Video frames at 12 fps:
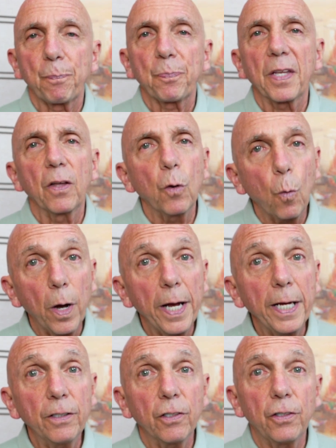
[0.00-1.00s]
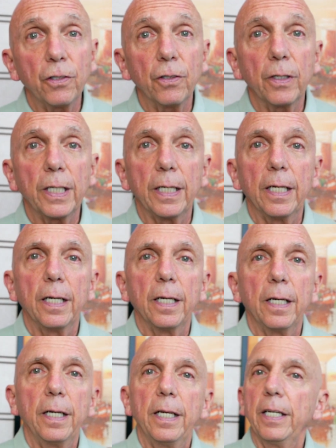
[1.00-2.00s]
the way to do it
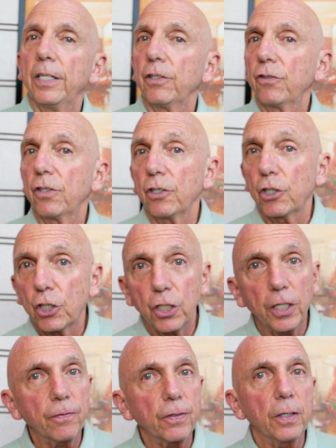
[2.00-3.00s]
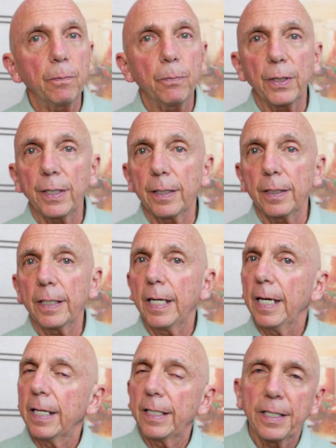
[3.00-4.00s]
is to shift completely,
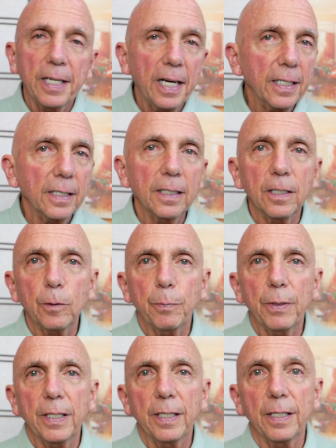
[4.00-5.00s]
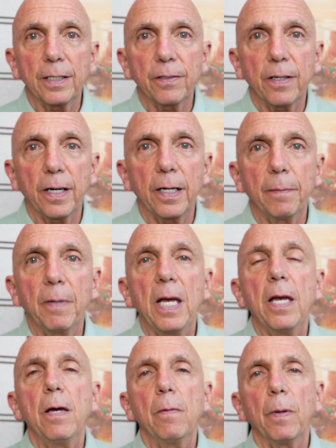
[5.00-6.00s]
not a little bit at a time,
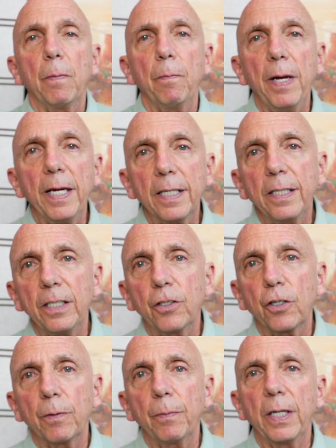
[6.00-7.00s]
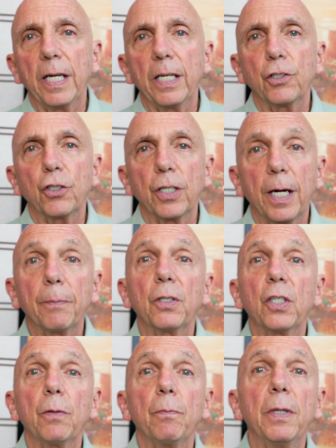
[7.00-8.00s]
but make a determination I'm going
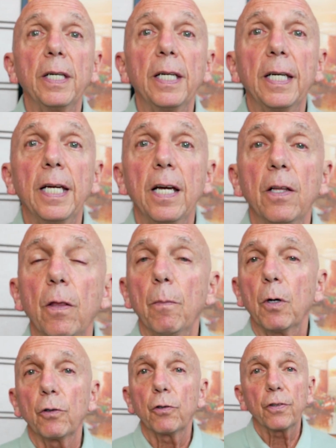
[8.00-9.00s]
to be the most